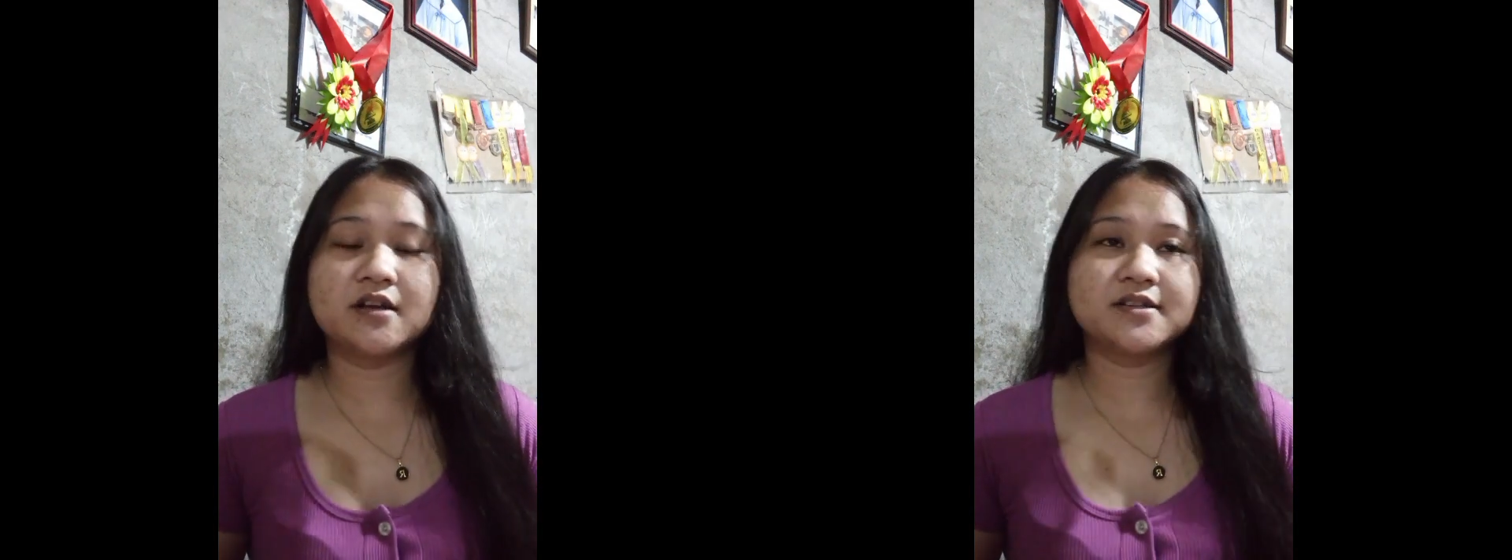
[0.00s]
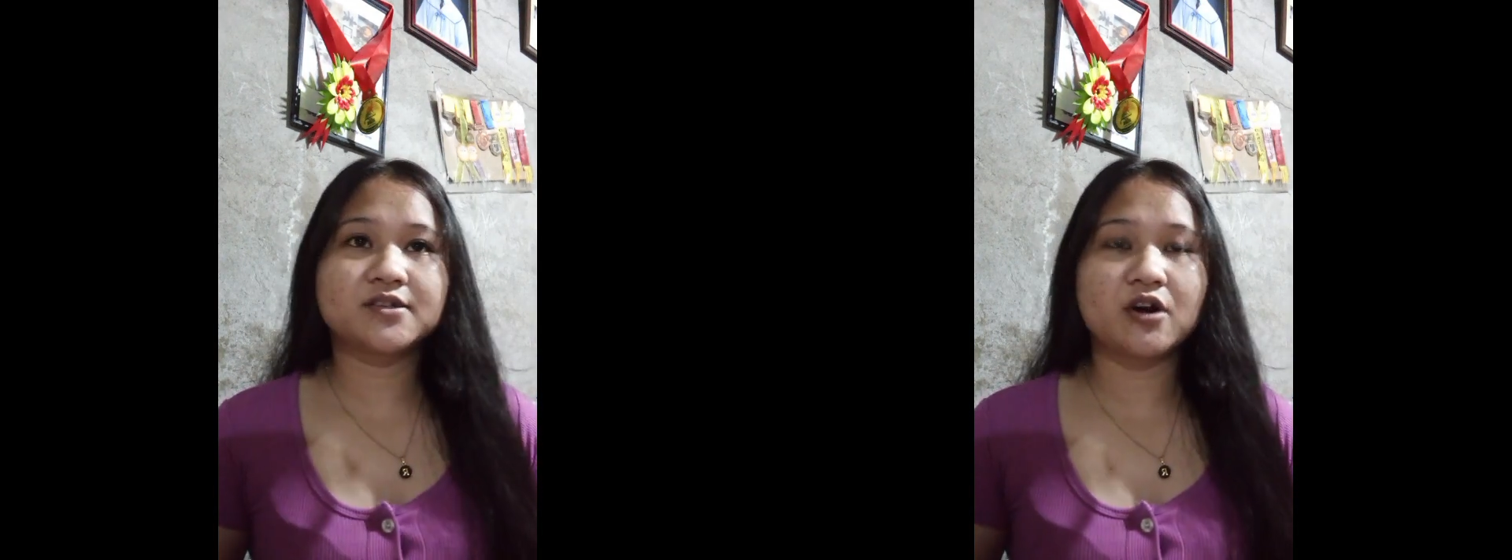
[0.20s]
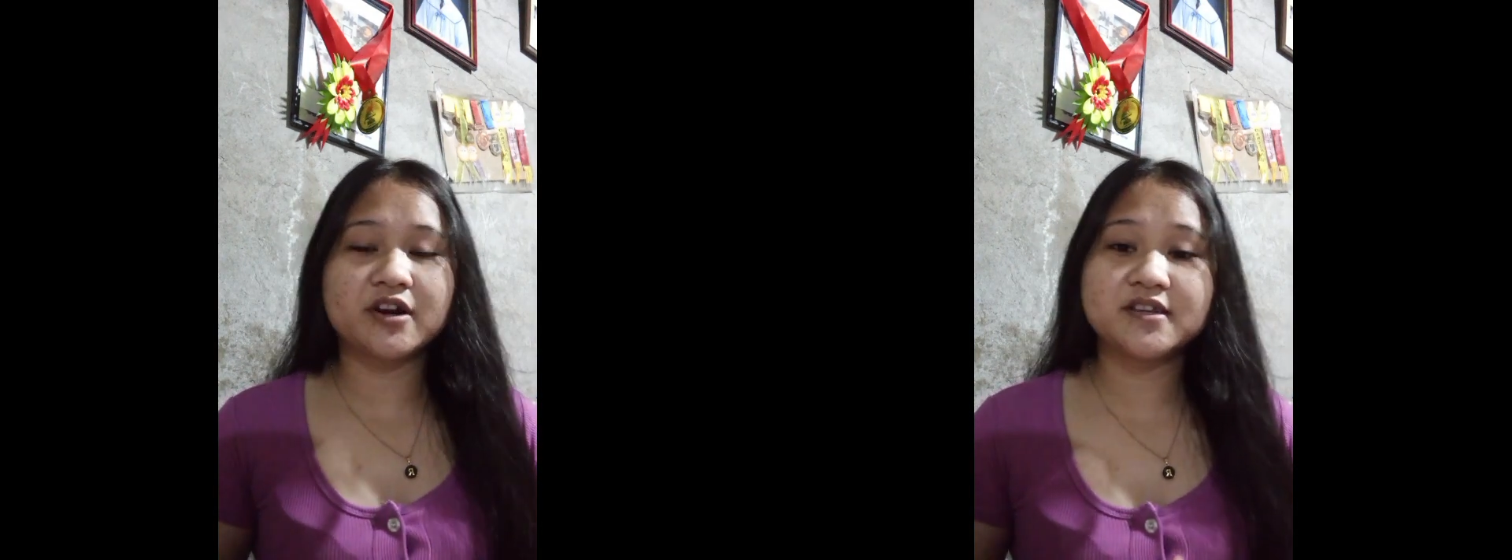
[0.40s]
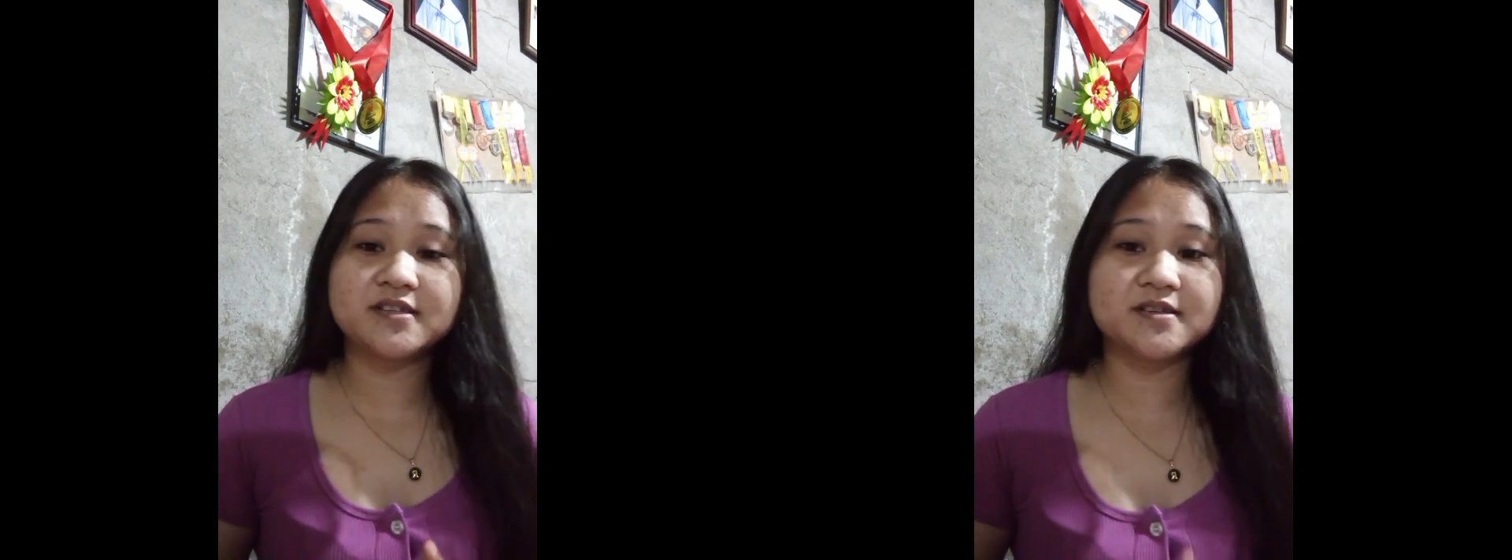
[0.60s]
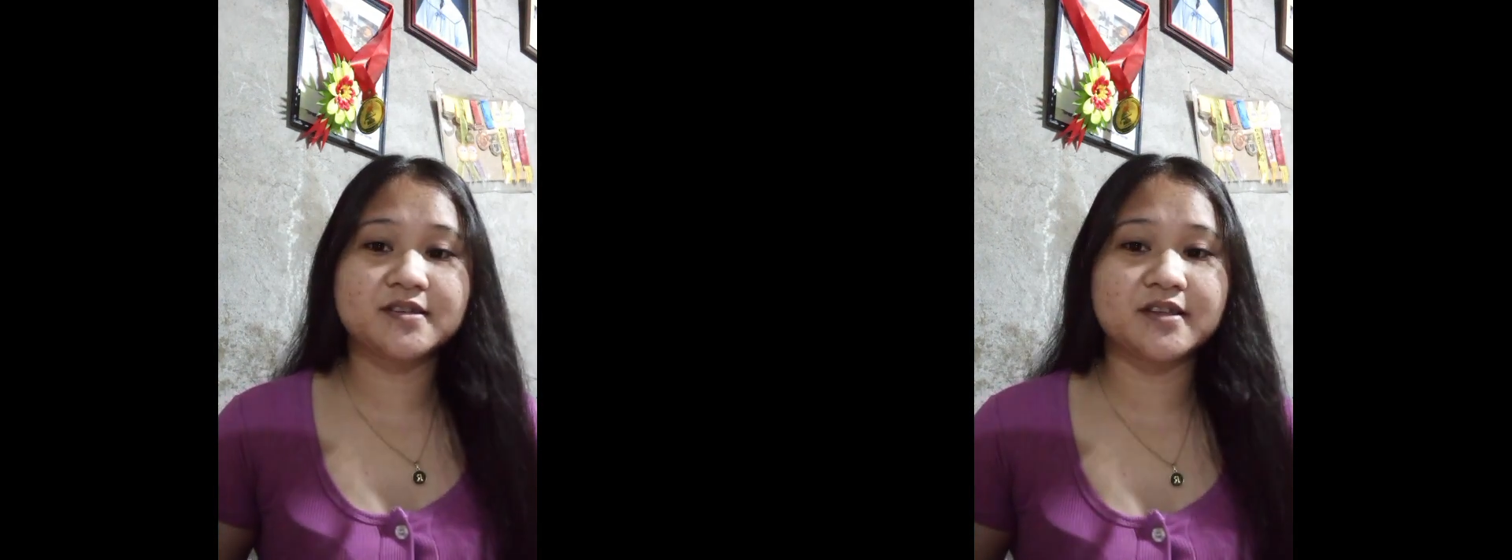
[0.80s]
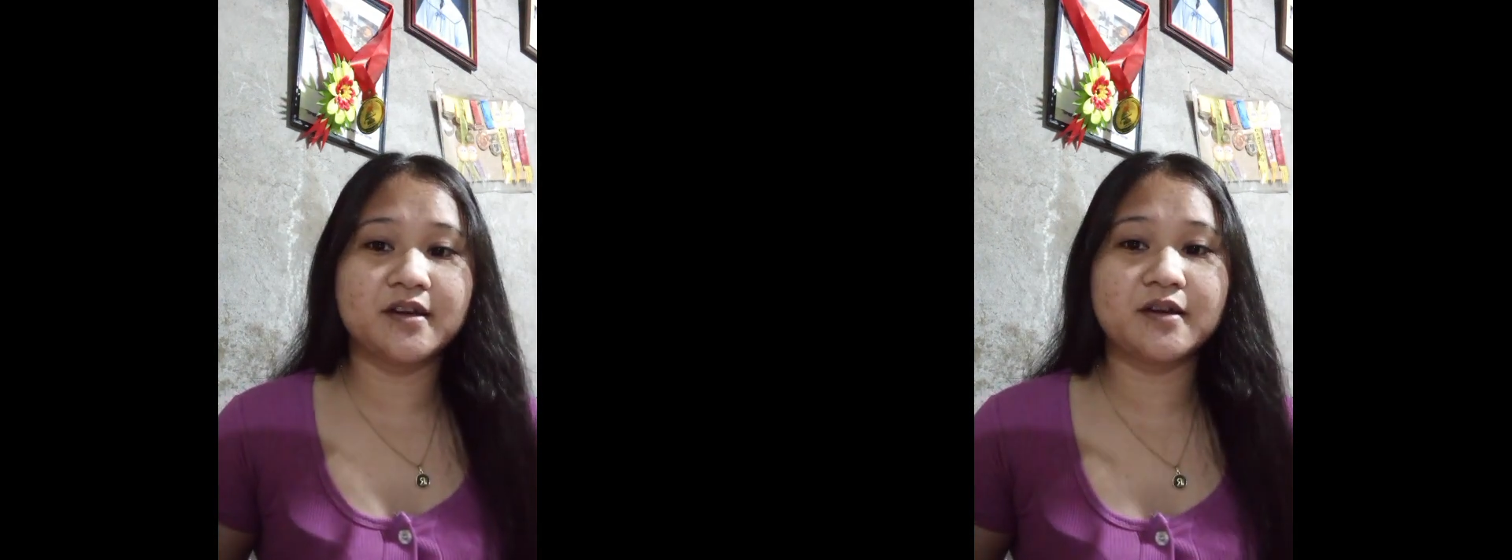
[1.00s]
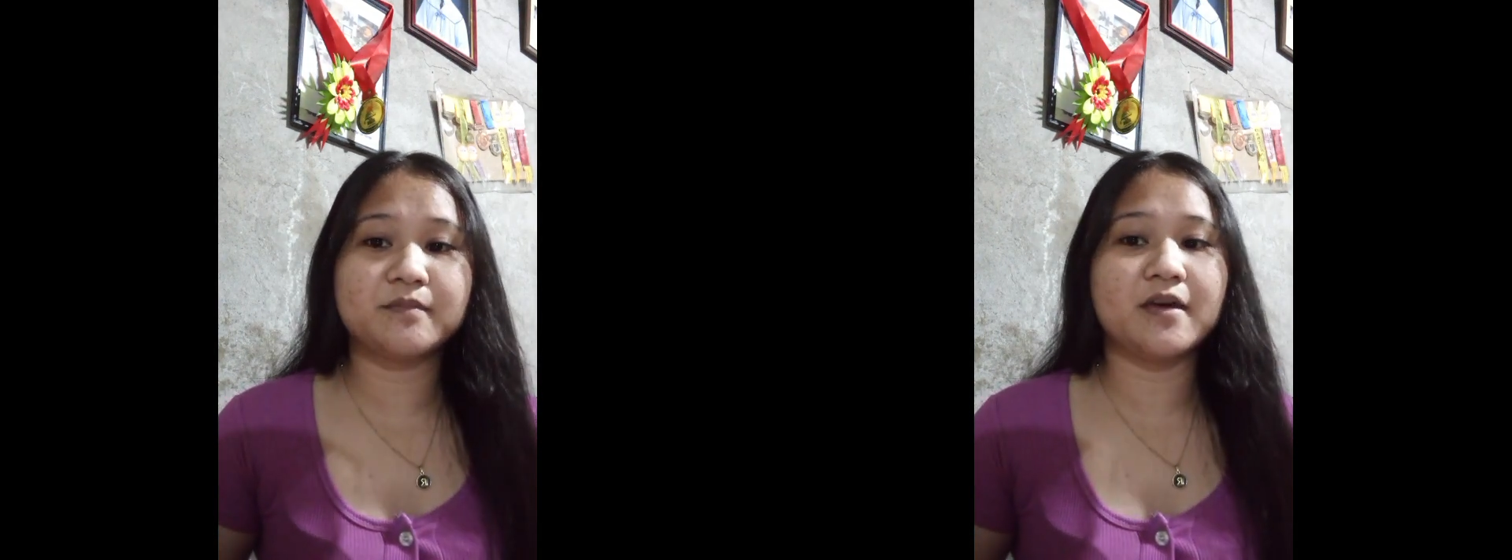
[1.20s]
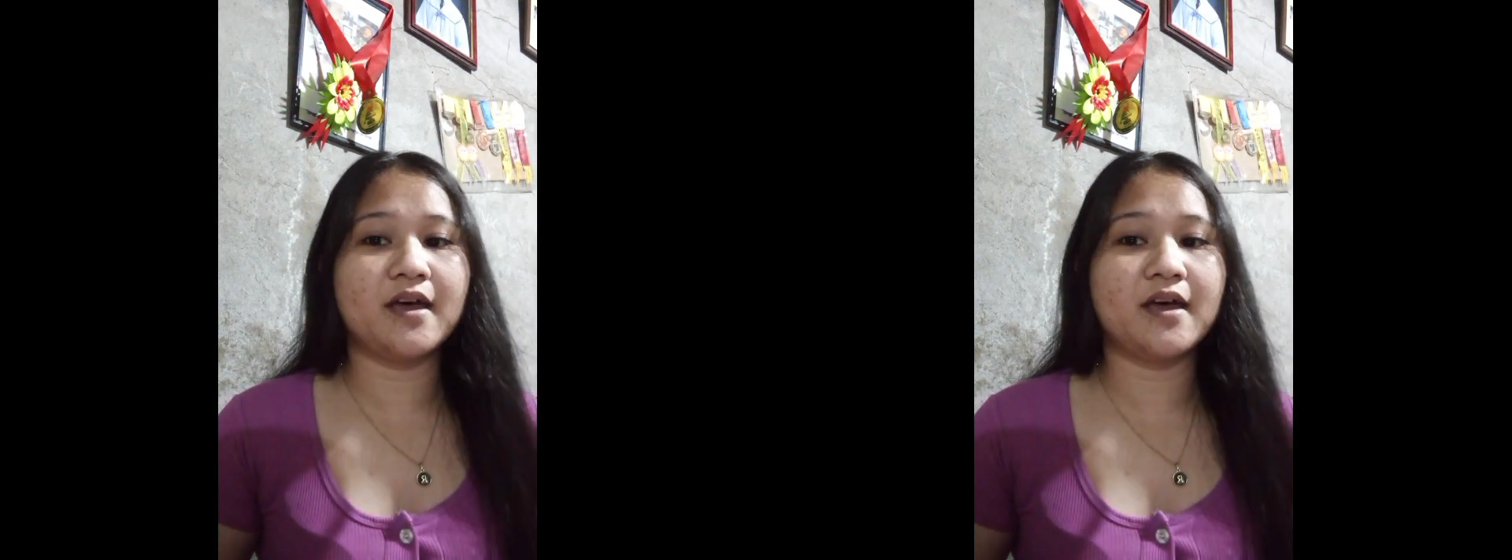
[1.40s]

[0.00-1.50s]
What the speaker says: scoring system,